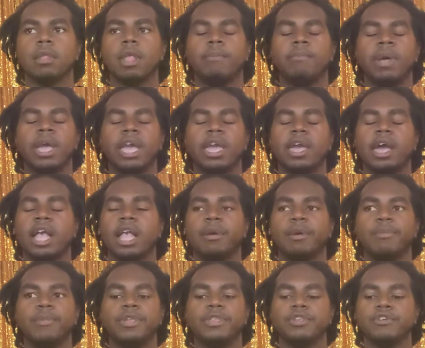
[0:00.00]
my God, I
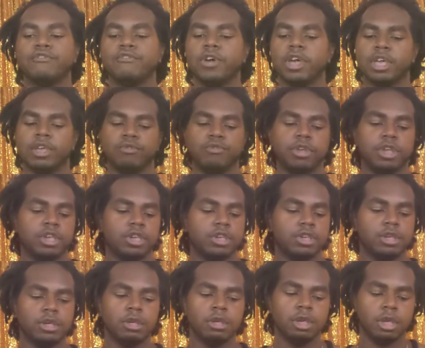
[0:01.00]
would be so fucking
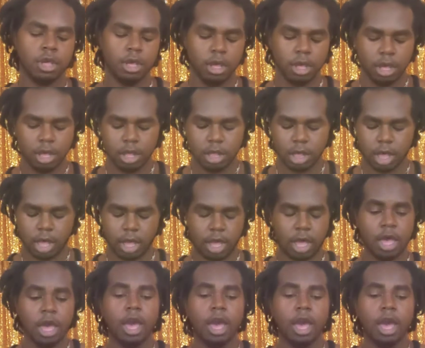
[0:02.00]
rich. Like,